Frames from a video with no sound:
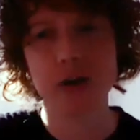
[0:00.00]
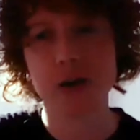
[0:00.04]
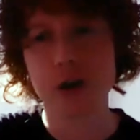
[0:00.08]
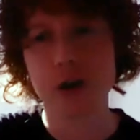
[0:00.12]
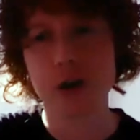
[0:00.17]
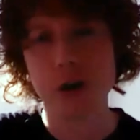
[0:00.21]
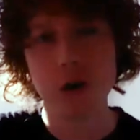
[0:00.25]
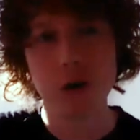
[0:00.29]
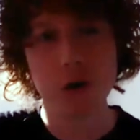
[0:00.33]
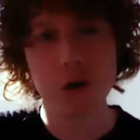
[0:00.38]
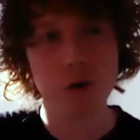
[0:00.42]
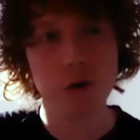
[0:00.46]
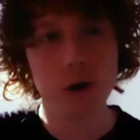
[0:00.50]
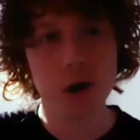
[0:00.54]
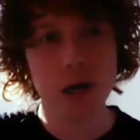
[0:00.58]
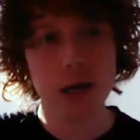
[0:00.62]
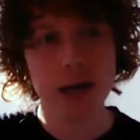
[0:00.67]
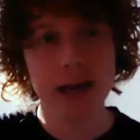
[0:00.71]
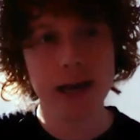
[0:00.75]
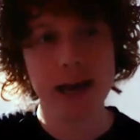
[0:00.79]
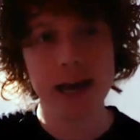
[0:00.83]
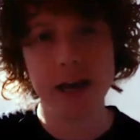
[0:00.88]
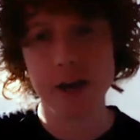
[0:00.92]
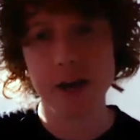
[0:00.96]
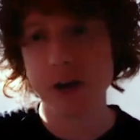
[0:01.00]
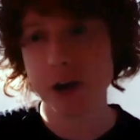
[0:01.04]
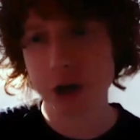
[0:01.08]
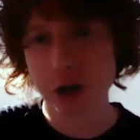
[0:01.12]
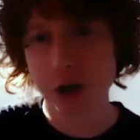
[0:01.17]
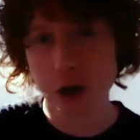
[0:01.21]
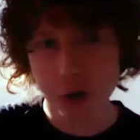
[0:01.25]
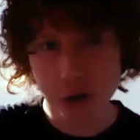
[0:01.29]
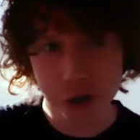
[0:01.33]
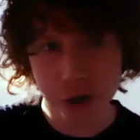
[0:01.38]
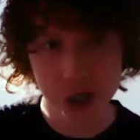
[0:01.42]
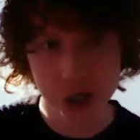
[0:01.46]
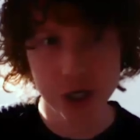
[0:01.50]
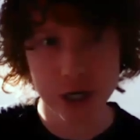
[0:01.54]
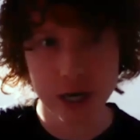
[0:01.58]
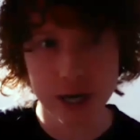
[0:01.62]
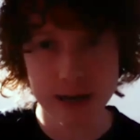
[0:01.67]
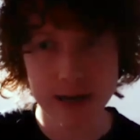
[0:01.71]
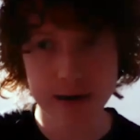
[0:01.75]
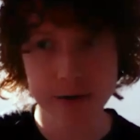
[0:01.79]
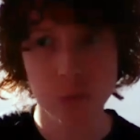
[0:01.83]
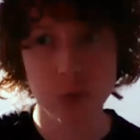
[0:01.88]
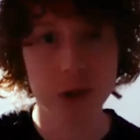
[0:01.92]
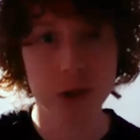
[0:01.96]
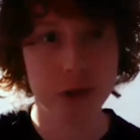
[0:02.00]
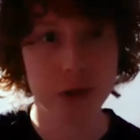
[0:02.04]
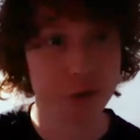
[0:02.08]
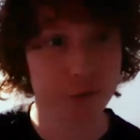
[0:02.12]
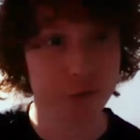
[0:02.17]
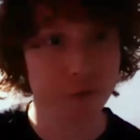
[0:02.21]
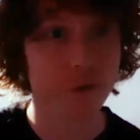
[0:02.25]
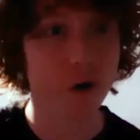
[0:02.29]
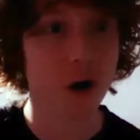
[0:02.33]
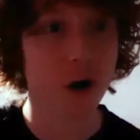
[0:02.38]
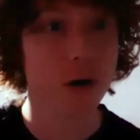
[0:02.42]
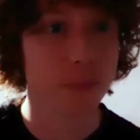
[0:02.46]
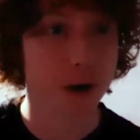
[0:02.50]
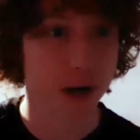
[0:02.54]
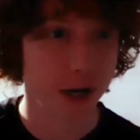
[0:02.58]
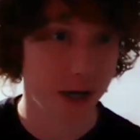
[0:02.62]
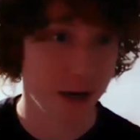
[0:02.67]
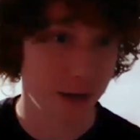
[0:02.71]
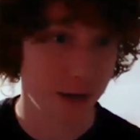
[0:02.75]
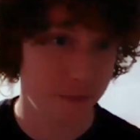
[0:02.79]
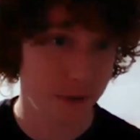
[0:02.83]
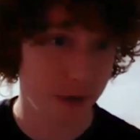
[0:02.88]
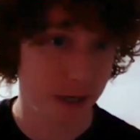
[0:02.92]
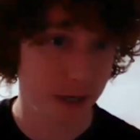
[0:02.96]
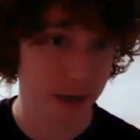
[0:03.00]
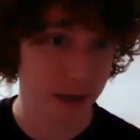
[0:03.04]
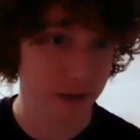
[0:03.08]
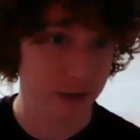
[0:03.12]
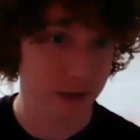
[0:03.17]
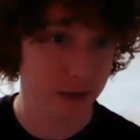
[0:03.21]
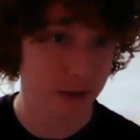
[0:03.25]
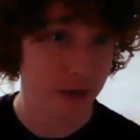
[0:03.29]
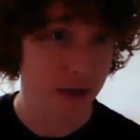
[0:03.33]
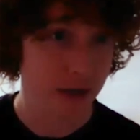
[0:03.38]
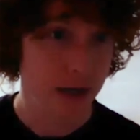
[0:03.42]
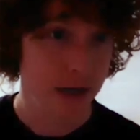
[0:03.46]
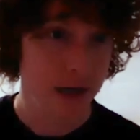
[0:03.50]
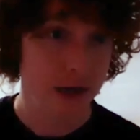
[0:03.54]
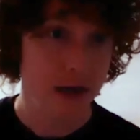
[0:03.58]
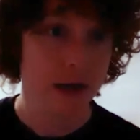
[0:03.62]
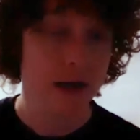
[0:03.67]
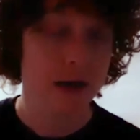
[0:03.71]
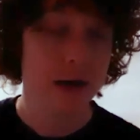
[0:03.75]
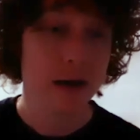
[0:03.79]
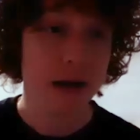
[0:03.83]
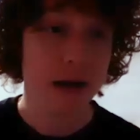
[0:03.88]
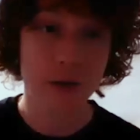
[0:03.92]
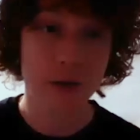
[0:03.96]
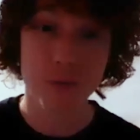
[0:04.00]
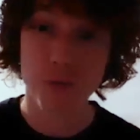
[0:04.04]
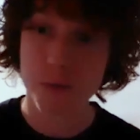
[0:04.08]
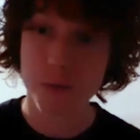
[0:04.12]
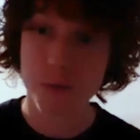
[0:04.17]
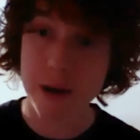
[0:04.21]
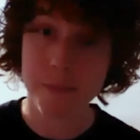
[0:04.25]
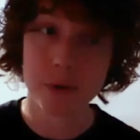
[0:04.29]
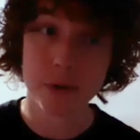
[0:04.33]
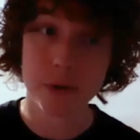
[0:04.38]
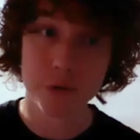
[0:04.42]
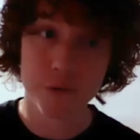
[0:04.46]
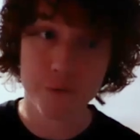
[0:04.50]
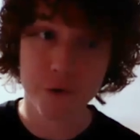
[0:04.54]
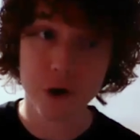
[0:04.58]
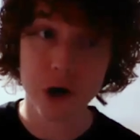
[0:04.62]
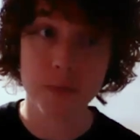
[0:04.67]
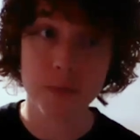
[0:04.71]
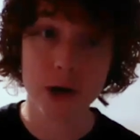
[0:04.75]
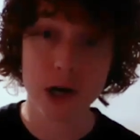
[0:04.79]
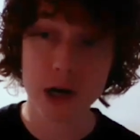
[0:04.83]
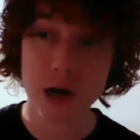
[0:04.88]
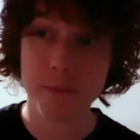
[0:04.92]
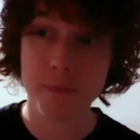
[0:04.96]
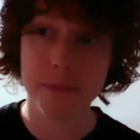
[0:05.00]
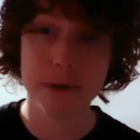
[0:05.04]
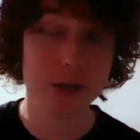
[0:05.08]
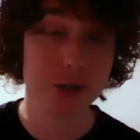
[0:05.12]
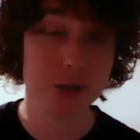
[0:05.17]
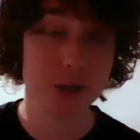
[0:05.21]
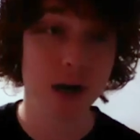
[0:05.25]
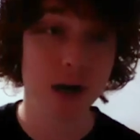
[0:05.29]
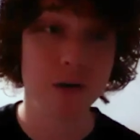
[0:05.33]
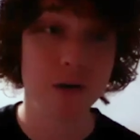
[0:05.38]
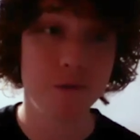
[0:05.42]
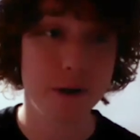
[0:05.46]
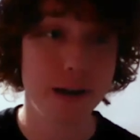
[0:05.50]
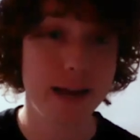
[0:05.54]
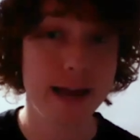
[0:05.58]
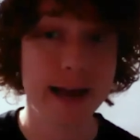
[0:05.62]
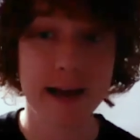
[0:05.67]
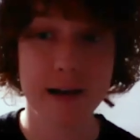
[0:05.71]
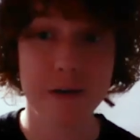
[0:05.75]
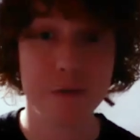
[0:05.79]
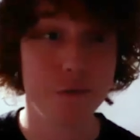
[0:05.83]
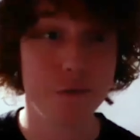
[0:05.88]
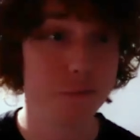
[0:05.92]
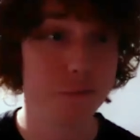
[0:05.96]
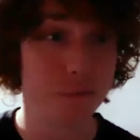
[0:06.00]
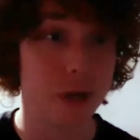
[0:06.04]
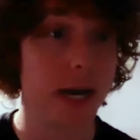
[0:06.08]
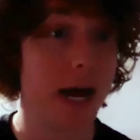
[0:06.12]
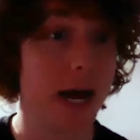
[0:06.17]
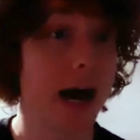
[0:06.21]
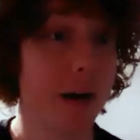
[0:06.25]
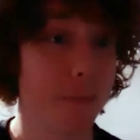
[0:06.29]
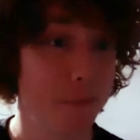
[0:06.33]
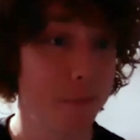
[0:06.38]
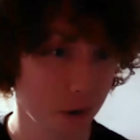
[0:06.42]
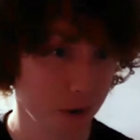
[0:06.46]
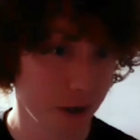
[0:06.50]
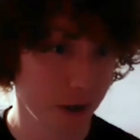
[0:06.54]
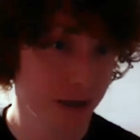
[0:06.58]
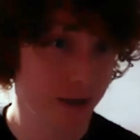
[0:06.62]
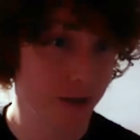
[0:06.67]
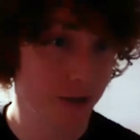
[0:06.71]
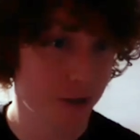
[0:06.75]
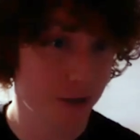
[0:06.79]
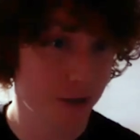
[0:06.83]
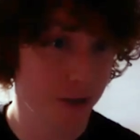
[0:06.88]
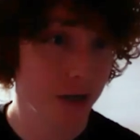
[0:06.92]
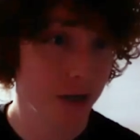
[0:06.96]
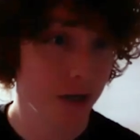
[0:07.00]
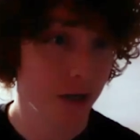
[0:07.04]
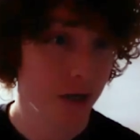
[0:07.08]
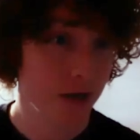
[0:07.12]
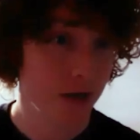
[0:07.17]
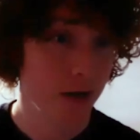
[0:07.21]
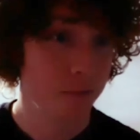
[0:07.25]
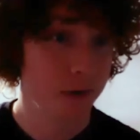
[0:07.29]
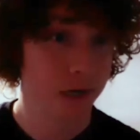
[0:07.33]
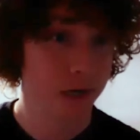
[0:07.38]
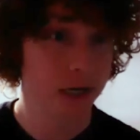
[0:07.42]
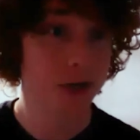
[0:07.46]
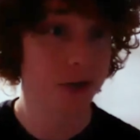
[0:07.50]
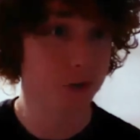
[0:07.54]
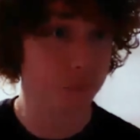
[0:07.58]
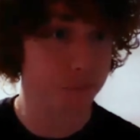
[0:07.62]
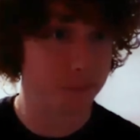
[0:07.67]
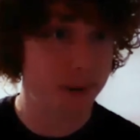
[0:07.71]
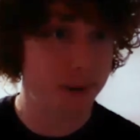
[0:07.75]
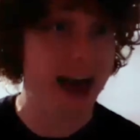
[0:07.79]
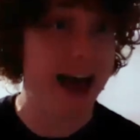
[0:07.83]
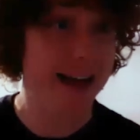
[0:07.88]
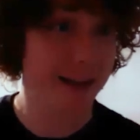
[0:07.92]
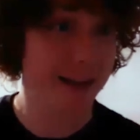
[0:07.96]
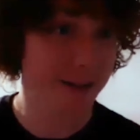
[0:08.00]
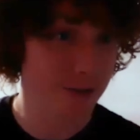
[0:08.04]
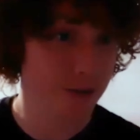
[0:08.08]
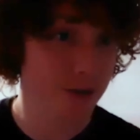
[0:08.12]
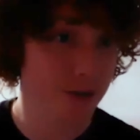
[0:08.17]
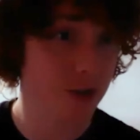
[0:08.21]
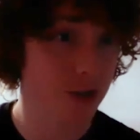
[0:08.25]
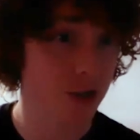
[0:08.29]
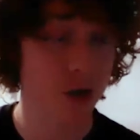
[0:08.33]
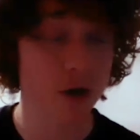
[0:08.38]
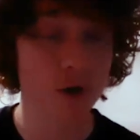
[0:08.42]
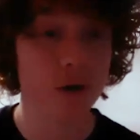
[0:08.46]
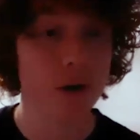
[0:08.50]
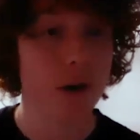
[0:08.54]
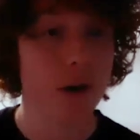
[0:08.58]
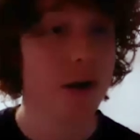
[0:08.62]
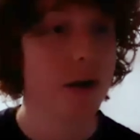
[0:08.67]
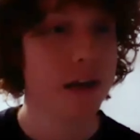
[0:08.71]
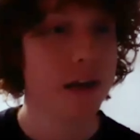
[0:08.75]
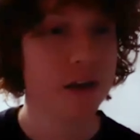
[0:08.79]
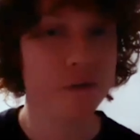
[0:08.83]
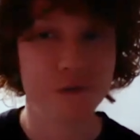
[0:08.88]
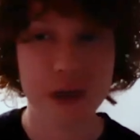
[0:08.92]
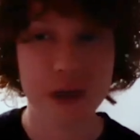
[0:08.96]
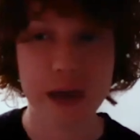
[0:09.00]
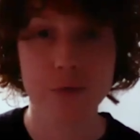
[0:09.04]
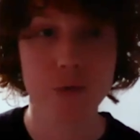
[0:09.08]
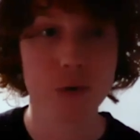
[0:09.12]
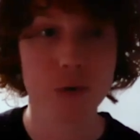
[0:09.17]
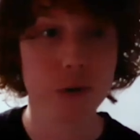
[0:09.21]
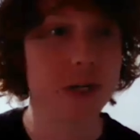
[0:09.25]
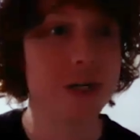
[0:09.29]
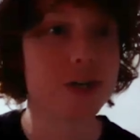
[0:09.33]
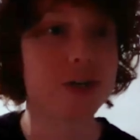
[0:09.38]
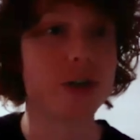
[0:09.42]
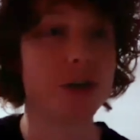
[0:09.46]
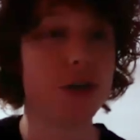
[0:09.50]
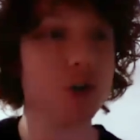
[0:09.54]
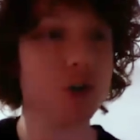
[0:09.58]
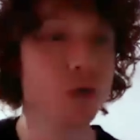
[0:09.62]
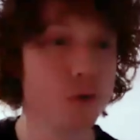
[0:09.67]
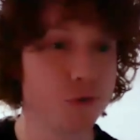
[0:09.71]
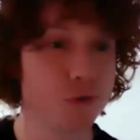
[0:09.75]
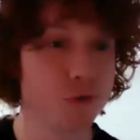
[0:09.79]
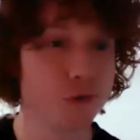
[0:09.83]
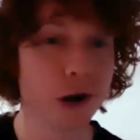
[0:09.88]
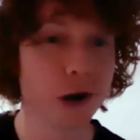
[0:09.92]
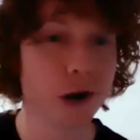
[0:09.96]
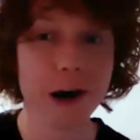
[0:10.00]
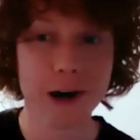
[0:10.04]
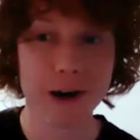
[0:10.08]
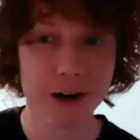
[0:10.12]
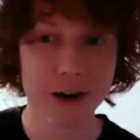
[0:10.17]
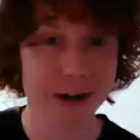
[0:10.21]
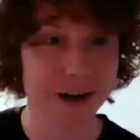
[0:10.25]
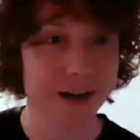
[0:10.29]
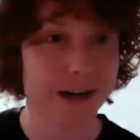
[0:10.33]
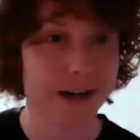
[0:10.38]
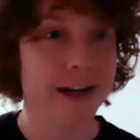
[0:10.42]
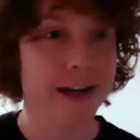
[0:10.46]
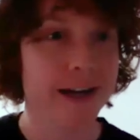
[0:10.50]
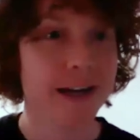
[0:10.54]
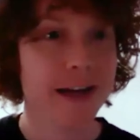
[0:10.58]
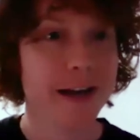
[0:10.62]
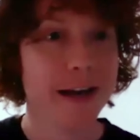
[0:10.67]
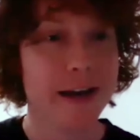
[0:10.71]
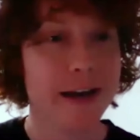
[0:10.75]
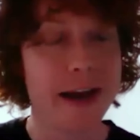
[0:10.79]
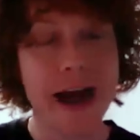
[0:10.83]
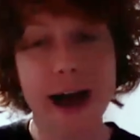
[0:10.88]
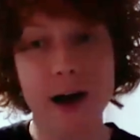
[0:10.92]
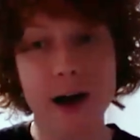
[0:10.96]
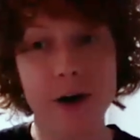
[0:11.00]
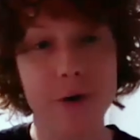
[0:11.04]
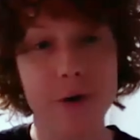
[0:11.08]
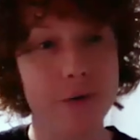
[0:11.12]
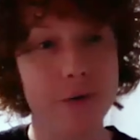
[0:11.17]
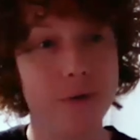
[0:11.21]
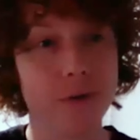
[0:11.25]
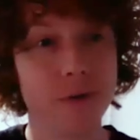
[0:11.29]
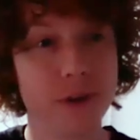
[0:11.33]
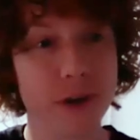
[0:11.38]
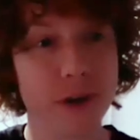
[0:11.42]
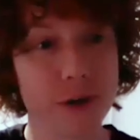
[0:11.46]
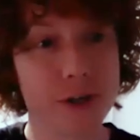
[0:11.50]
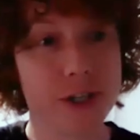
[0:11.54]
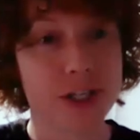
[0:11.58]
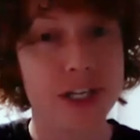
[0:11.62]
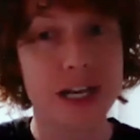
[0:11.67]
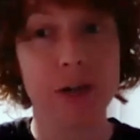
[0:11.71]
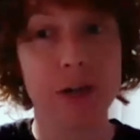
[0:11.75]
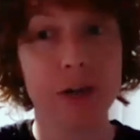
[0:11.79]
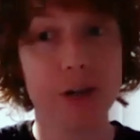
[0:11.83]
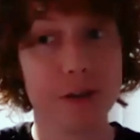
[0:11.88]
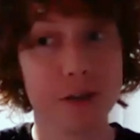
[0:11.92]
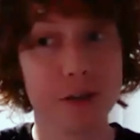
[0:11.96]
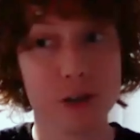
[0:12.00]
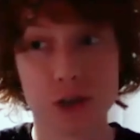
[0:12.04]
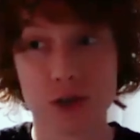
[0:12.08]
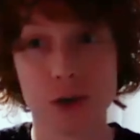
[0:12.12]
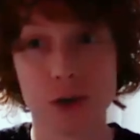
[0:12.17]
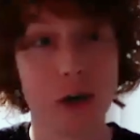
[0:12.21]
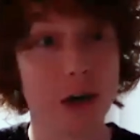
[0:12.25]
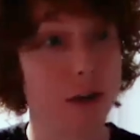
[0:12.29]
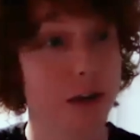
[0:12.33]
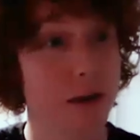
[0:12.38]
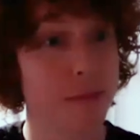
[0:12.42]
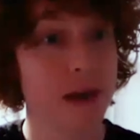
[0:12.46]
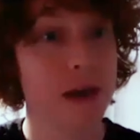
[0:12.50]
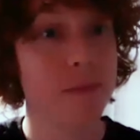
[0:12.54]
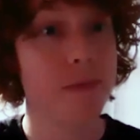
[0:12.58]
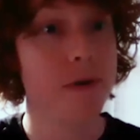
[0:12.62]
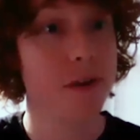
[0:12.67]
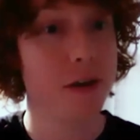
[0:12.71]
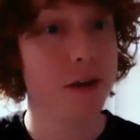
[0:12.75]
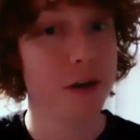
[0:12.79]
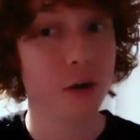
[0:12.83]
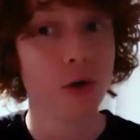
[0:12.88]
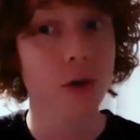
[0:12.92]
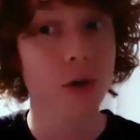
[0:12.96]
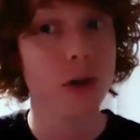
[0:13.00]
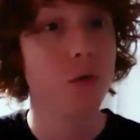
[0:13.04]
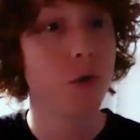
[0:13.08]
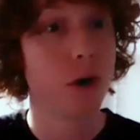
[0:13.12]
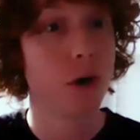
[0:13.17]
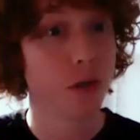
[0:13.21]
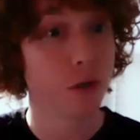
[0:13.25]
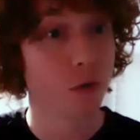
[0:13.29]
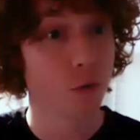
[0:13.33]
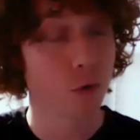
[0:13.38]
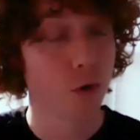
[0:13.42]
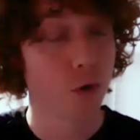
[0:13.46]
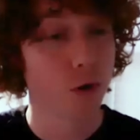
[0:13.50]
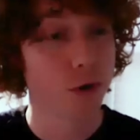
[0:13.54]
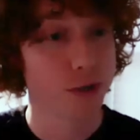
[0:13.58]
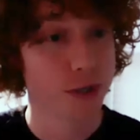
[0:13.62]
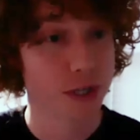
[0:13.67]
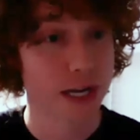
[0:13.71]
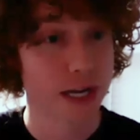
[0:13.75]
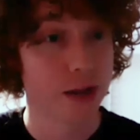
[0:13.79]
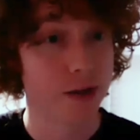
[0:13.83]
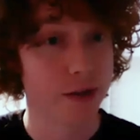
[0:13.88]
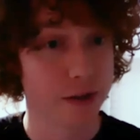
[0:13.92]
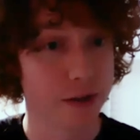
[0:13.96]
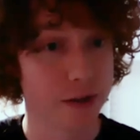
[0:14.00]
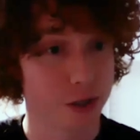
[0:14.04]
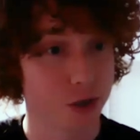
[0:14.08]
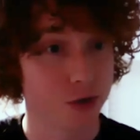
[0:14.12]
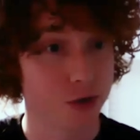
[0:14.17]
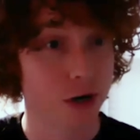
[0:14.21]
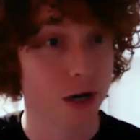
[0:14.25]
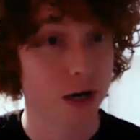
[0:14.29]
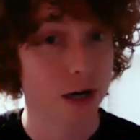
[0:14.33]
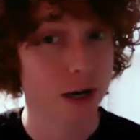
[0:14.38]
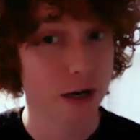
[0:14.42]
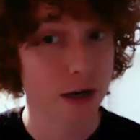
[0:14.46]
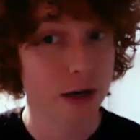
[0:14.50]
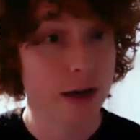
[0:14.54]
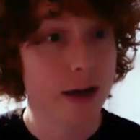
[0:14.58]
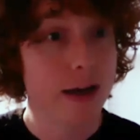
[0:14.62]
go and negotiate with the pharma companies, and remember, the pharma companies often have monopolies because of patents. So if they release a new drug, now they're selling this drug. They may be the only one in the world selling this drug.